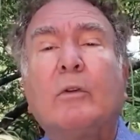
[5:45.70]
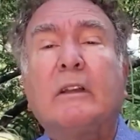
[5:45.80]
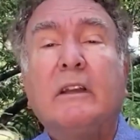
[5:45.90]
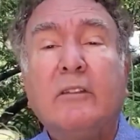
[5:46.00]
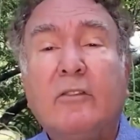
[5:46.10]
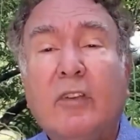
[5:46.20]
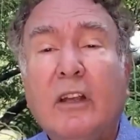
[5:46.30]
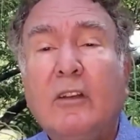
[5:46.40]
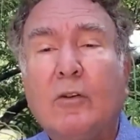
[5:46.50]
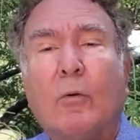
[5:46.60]
We will
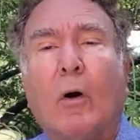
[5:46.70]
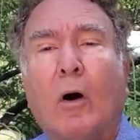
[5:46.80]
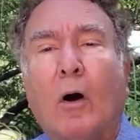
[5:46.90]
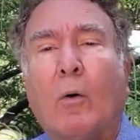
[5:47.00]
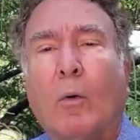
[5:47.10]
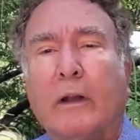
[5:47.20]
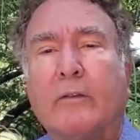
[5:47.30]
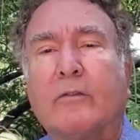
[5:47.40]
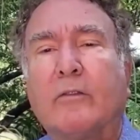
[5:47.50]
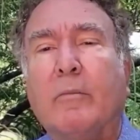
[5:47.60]
continue
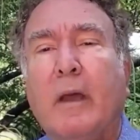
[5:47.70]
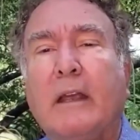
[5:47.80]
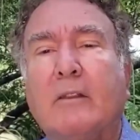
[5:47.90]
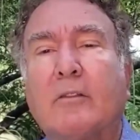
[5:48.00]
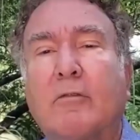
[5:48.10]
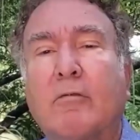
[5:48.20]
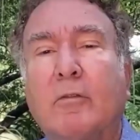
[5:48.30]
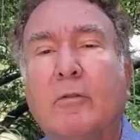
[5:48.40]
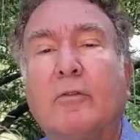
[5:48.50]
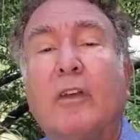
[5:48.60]
always to make the
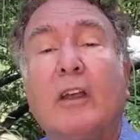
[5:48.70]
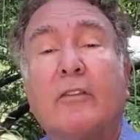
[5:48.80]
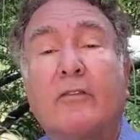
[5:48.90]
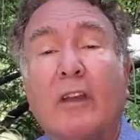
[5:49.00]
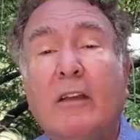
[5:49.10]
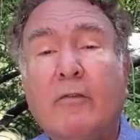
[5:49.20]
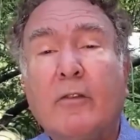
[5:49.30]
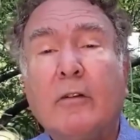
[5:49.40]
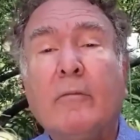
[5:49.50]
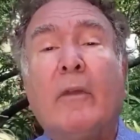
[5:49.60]
cruise
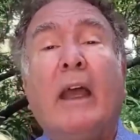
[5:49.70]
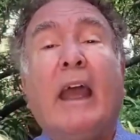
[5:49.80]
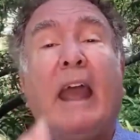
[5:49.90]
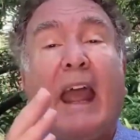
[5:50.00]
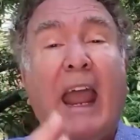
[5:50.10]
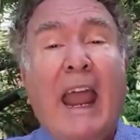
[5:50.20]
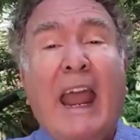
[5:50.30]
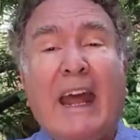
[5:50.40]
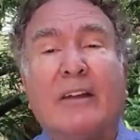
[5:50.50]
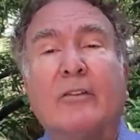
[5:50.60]
safer
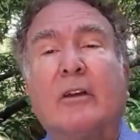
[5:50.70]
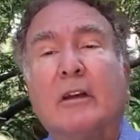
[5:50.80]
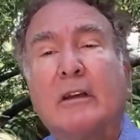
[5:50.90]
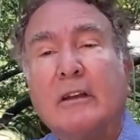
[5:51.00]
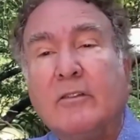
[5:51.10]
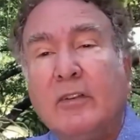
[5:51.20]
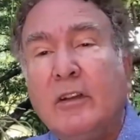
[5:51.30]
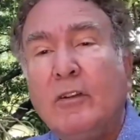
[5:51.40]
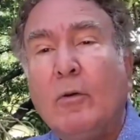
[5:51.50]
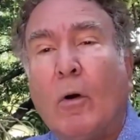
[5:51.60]
and
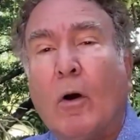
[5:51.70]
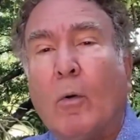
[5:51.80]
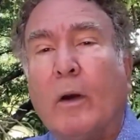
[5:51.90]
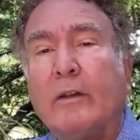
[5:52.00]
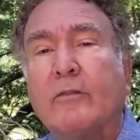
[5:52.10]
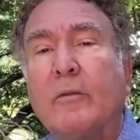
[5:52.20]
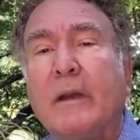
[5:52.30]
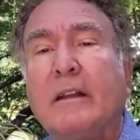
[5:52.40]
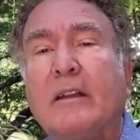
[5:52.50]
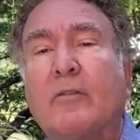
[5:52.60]
continue always
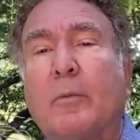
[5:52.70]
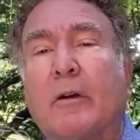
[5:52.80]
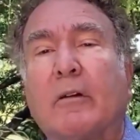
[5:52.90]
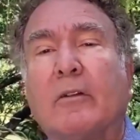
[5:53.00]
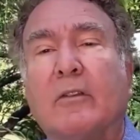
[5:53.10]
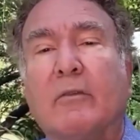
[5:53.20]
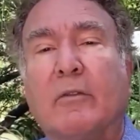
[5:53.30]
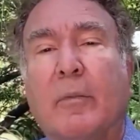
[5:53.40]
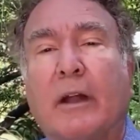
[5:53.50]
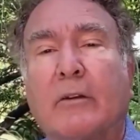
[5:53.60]
to make the experience
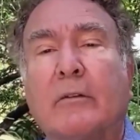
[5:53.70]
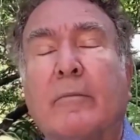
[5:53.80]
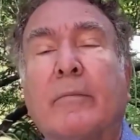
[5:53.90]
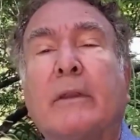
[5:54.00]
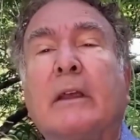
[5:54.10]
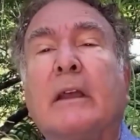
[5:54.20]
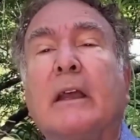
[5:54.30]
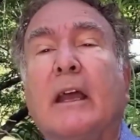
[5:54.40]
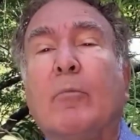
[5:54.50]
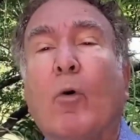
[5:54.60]
even better
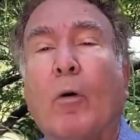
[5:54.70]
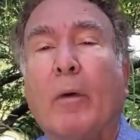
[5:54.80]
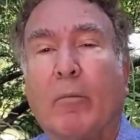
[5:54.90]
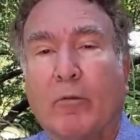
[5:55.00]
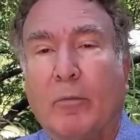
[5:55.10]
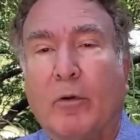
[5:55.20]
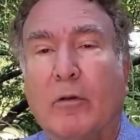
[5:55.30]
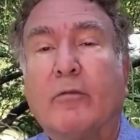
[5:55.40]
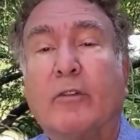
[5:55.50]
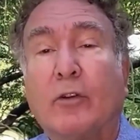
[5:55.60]
and more
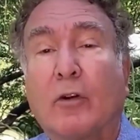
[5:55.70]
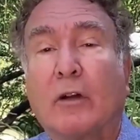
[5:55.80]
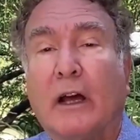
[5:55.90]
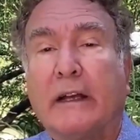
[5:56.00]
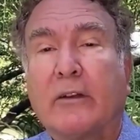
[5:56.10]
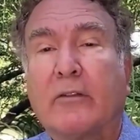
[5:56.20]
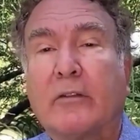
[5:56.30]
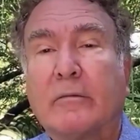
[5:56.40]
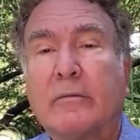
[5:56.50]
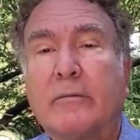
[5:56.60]
memorable for your
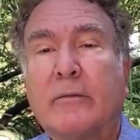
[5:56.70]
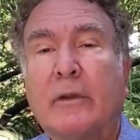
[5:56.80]
clients.